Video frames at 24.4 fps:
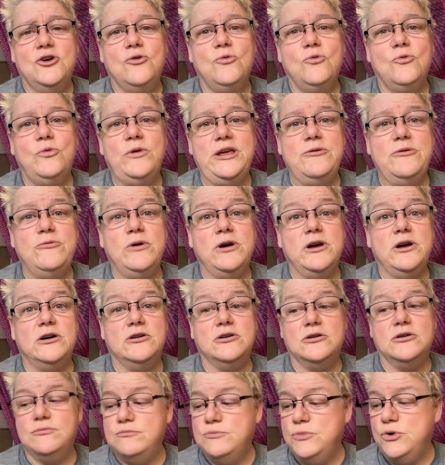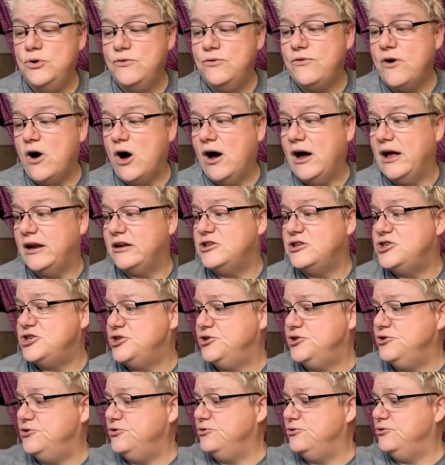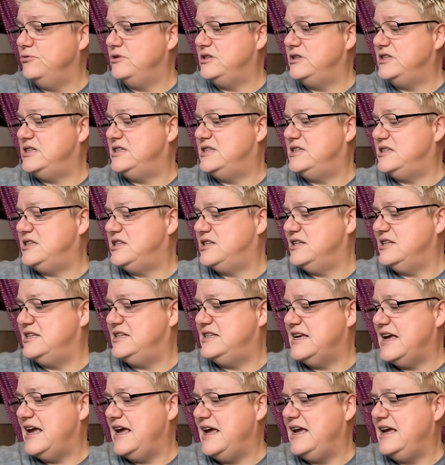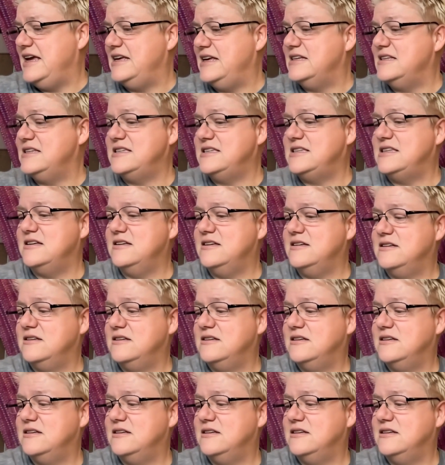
we will move on to today's